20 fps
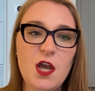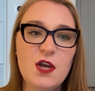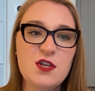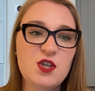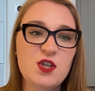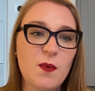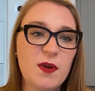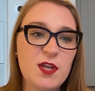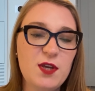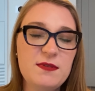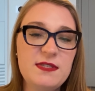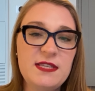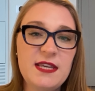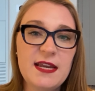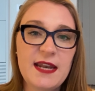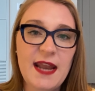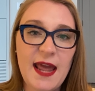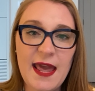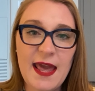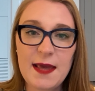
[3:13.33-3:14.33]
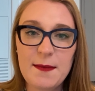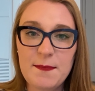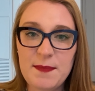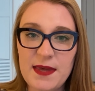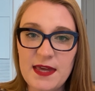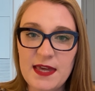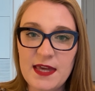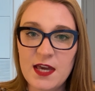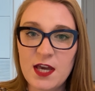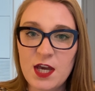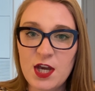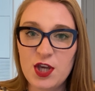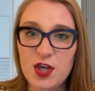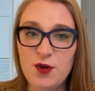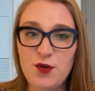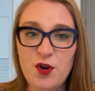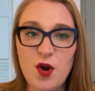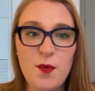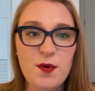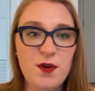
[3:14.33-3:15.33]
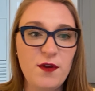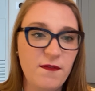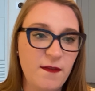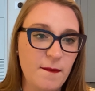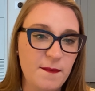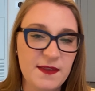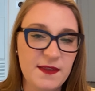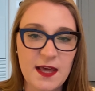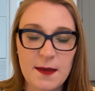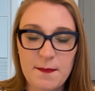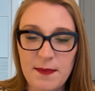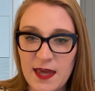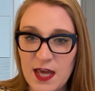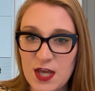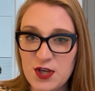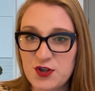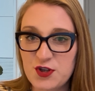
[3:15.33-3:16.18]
So when you see an AB, you know when you flip to that page,